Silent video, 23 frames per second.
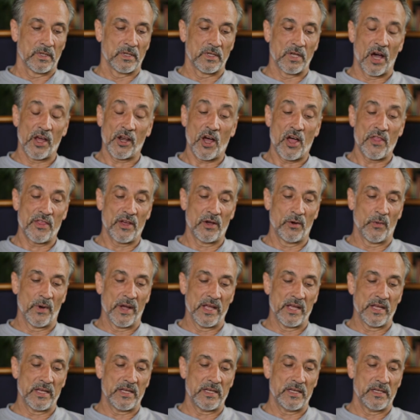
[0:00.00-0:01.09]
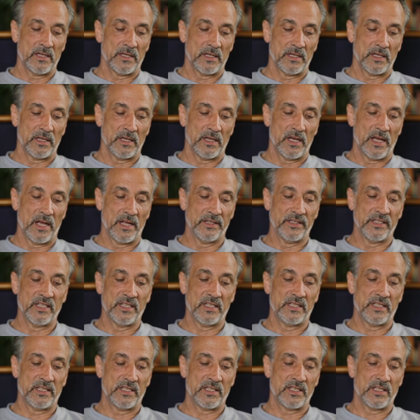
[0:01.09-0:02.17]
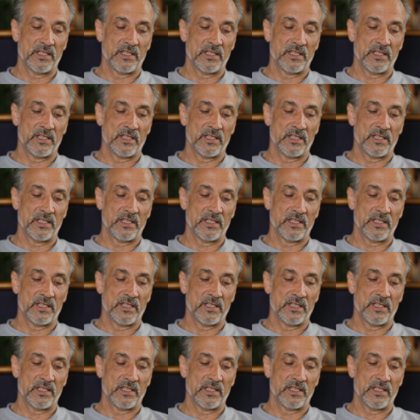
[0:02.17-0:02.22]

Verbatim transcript: got on their way and did